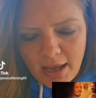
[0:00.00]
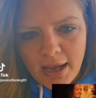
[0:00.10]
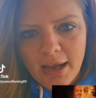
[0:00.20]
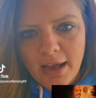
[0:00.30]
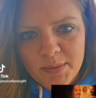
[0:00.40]

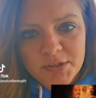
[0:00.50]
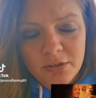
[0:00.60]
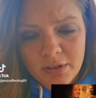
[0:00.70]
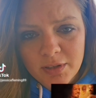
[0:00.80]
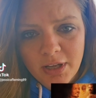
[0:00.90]
I
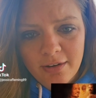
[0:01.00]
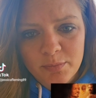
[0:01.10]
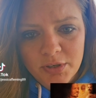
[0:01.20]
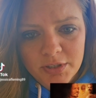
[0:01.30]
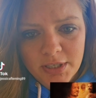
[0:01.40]
absolutely
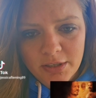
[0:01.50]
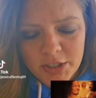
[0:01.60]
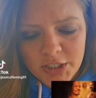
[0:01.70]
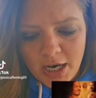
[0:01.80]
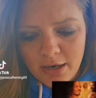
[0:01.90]
love
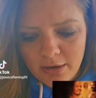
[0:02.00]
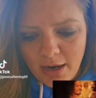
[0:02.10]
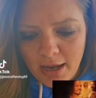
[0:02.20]
Priscilla Shirer.